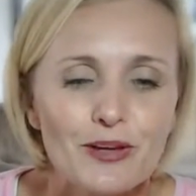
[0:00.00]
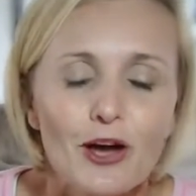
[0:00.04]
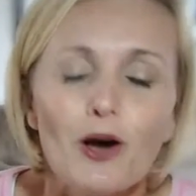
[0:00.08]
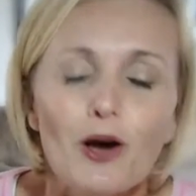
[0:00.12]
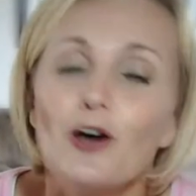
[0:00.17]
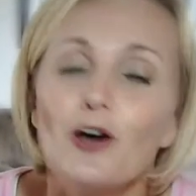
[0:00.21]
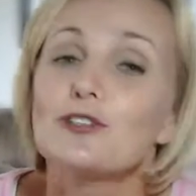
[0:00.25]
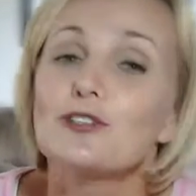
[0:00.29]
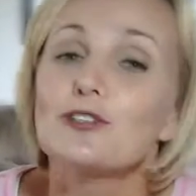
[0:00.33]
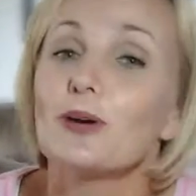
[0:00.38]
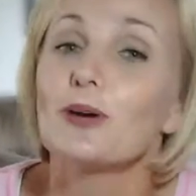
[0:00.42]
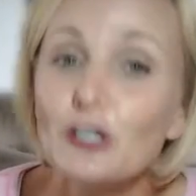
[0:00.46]

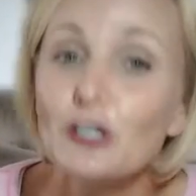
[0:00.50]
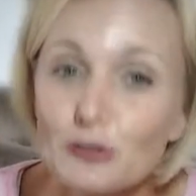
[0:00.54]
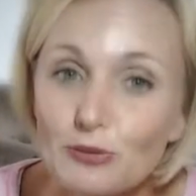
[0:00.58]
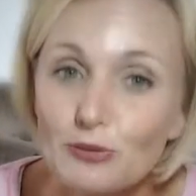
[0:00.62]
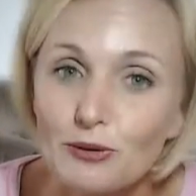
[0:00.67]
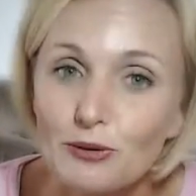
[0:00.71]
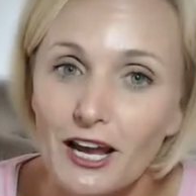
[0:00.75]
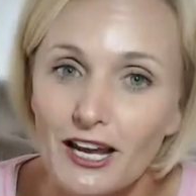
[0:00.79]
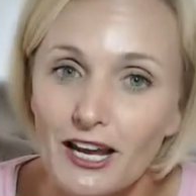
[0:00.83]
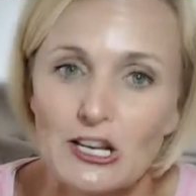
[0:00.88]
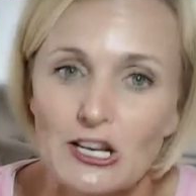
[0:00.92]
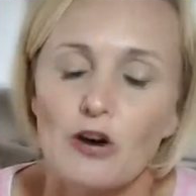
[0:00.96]
So here's what
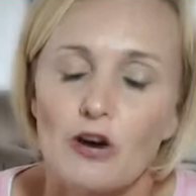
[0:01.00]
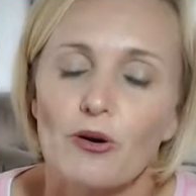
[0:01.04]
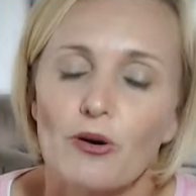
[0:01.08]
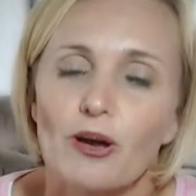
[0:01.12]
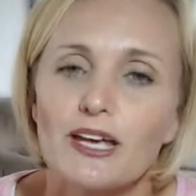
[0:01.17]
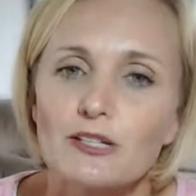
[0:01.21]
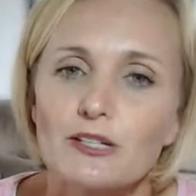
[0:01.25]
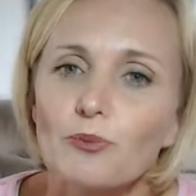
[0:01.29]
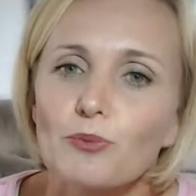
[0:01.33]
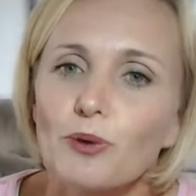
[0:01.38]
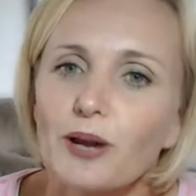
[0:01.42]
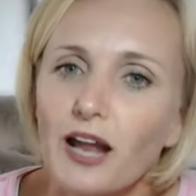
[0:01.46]
I know,
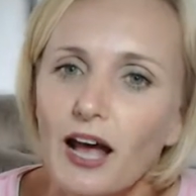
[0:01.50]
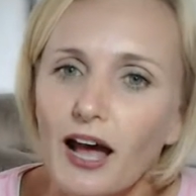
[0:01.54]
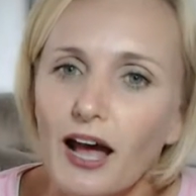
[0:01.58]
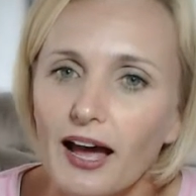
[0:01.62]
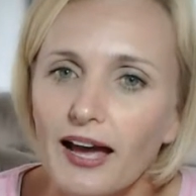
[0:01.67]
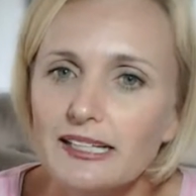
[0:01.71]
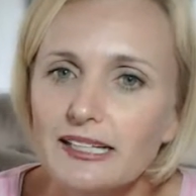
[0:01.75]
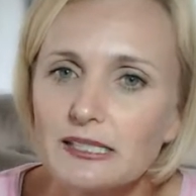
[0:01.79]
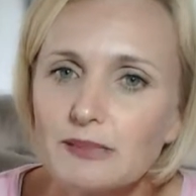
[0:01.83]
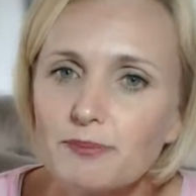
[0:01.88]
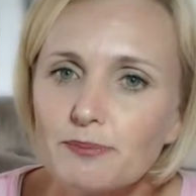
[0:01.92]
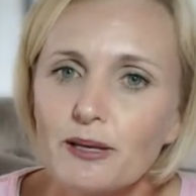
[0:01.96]
is when I
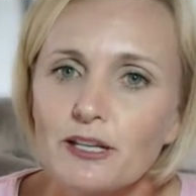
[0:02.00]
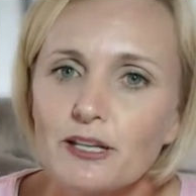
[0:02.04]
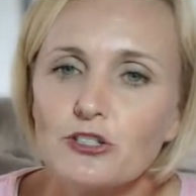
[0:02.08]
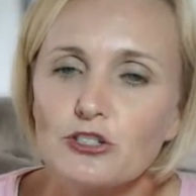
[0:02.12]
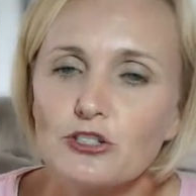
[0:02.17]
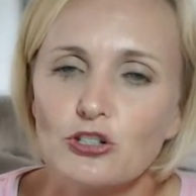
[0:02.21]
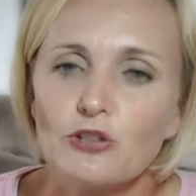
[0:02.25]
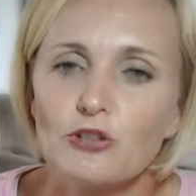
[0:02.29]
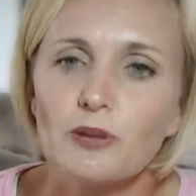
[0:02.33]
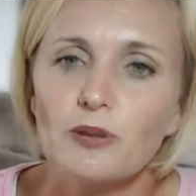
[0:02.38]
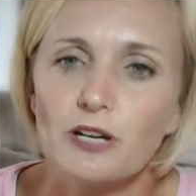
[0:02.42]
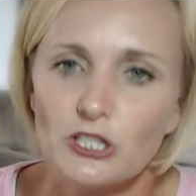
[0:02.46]
spend
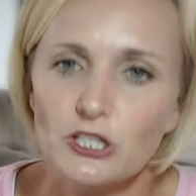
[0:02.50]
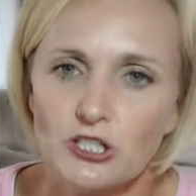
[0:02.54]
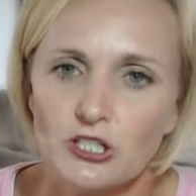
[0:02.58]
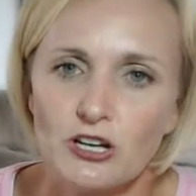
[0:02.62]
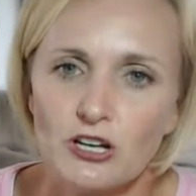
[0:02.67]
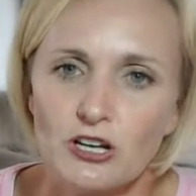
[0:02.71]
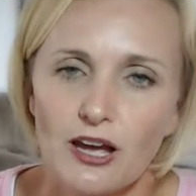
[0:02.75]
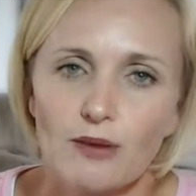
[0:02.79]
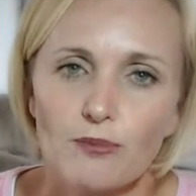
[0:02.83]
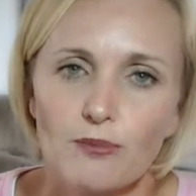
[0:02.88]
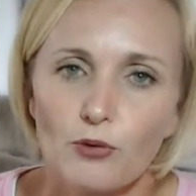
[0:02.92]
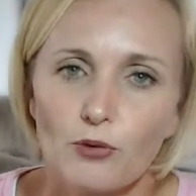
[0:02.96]
too much
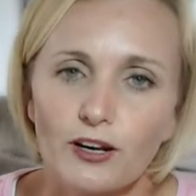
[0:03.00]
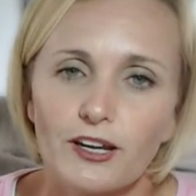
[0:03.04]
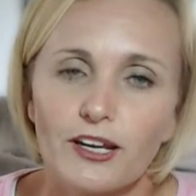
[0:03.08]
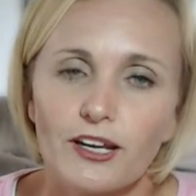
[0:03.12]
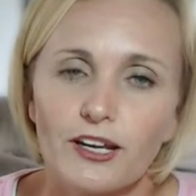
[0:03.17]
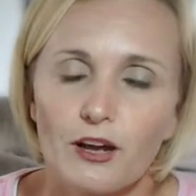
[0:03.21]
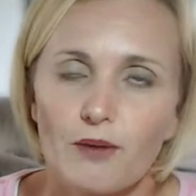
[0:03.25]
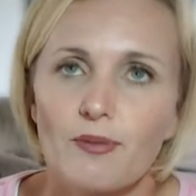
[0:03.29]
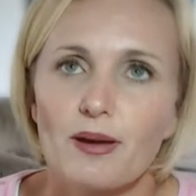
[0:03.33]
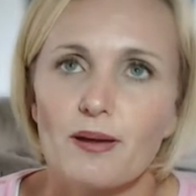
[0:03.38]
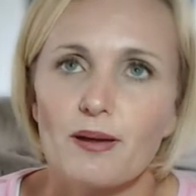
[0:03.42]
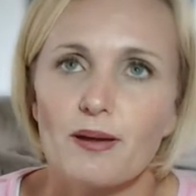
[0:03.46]
time working
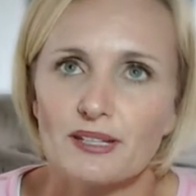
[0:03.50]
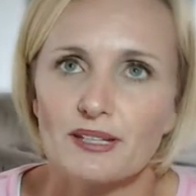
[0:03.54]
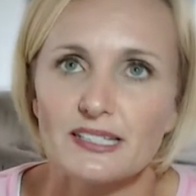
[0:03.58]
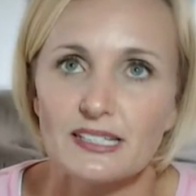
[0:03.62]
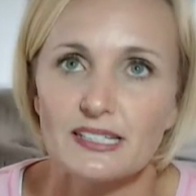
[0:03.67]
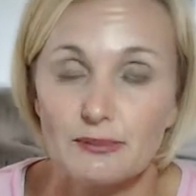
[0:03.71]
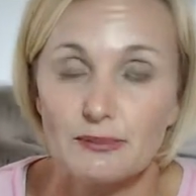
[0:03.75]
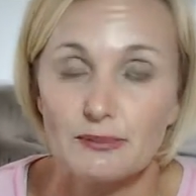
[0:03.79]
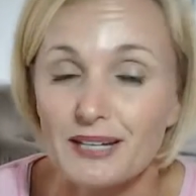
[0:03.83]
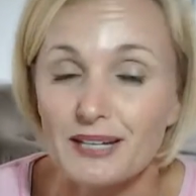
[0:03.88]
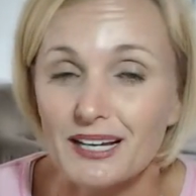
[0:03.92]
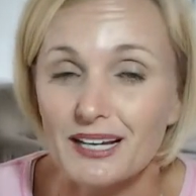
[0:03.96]
on my business
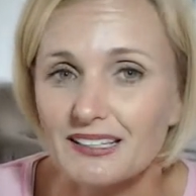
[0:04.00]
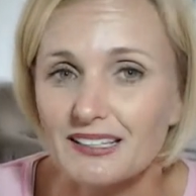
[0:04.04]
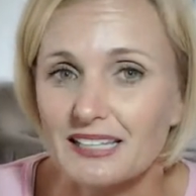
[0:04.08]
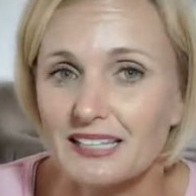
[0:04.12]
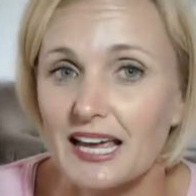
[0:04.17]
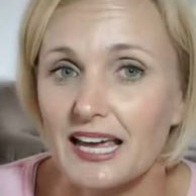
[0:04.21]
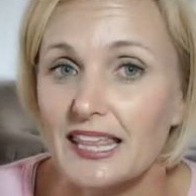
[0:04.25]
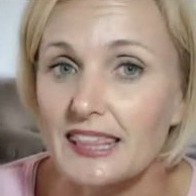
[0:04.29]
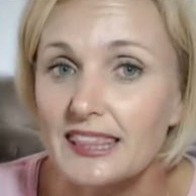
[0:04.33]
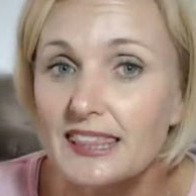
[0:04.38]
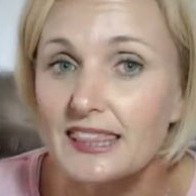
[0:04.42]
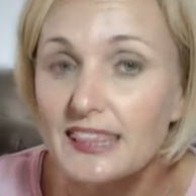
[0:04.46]
because I
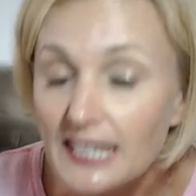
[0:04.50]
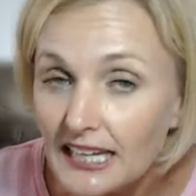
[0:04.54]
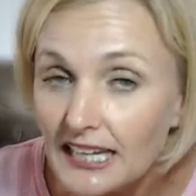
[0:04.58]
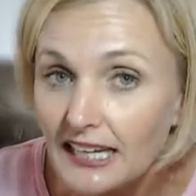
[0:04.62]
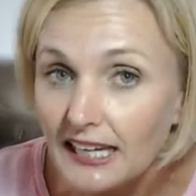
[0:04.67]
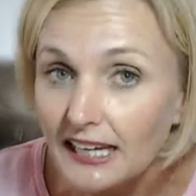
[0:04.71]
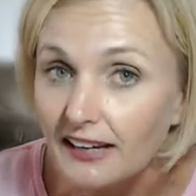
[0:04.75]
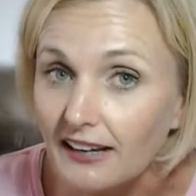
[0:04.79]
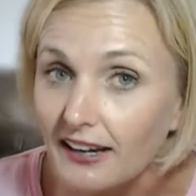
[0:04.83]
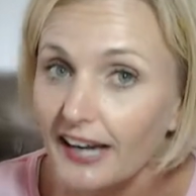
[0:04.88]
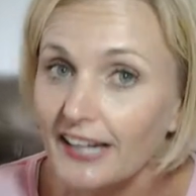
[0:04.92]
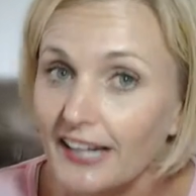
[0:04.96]

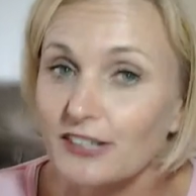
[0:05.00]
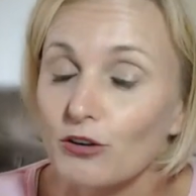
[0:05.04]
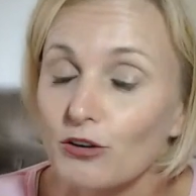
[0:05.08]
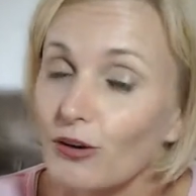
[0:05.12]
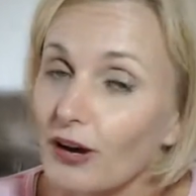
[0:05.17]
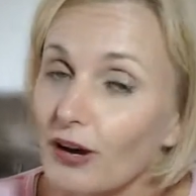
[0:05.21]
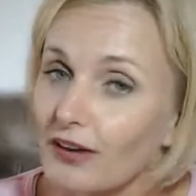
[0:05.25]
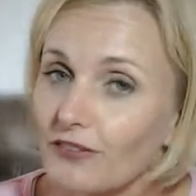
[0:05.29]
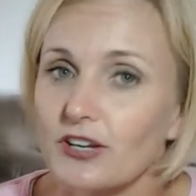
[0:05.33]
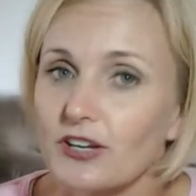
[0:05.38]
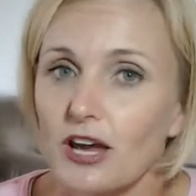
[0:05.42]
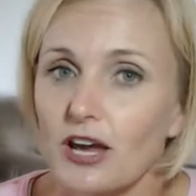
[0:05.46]
think I don't
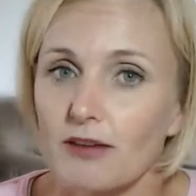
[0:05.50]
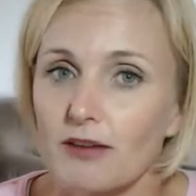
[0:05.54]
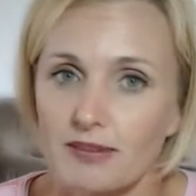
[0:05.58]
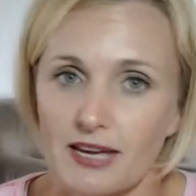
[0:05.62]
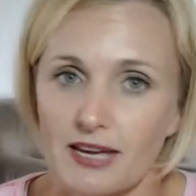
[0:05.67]
have time to